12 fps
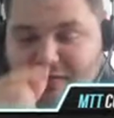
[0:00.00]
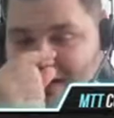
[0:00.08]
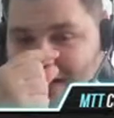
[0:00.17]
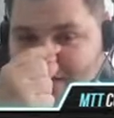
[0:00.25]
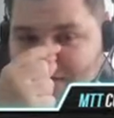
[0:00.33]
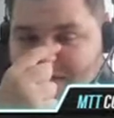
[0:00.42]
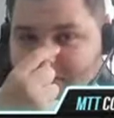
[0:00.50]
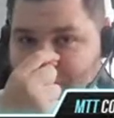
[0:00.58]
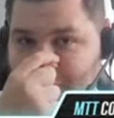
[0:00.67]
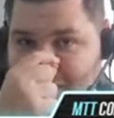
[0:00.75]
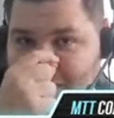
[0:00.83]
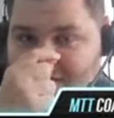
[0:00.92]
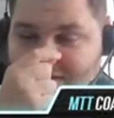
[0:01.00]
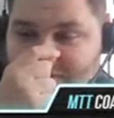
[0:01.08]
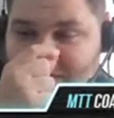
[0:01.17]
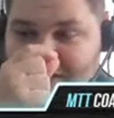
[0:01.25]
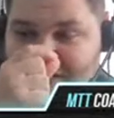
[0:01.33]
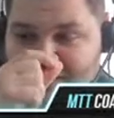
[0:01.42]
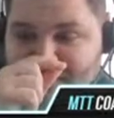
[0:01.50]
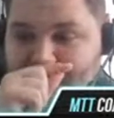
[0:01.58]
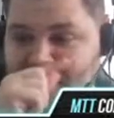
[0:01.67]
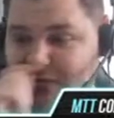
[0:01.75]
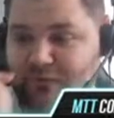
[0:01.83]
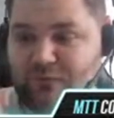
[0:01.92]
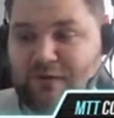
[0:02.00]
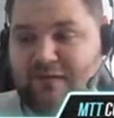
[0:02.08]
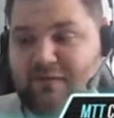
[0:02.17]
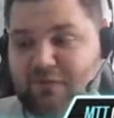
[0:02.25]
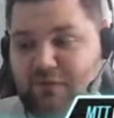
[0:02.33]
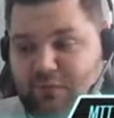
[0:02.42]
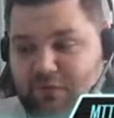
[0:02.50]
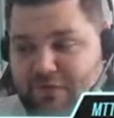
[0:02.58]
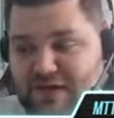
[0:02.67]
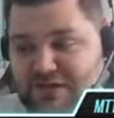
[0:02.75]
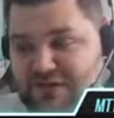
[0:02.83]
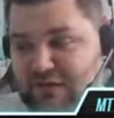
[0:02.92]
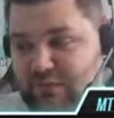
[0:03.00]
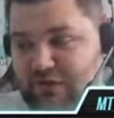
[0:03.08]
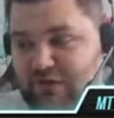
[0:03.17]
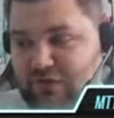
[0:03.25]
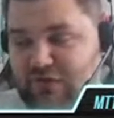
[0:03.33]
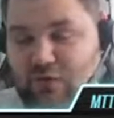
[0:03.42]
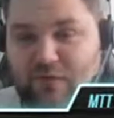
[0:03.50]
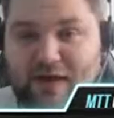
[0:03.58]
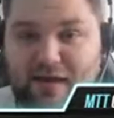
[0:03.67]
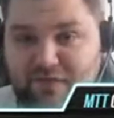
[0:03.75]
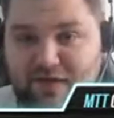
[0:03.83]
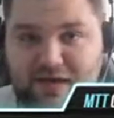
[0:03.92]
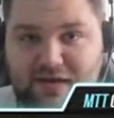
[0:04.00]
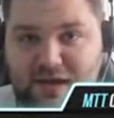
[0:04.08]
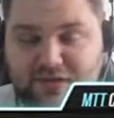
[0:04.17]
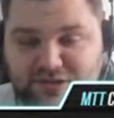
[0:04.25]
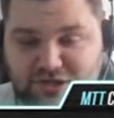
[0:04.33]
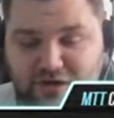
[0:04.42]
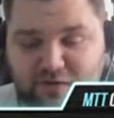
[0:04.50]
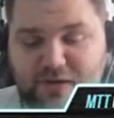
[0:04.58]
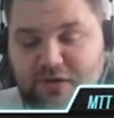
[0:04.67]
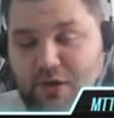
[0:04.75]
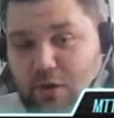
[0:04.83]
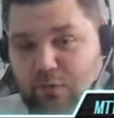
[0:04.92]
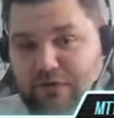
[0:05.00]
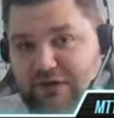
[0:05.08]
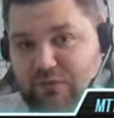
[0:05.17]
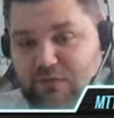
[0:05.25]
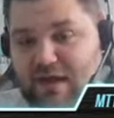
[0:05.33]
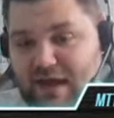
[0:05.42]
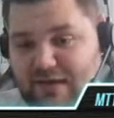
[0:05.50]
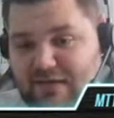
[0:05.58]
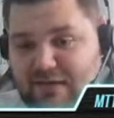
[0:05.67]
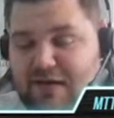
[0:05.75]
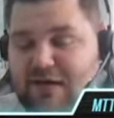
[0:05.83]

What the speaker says: day, which means that you do it as a full professional because you don't have any other job and you only do that,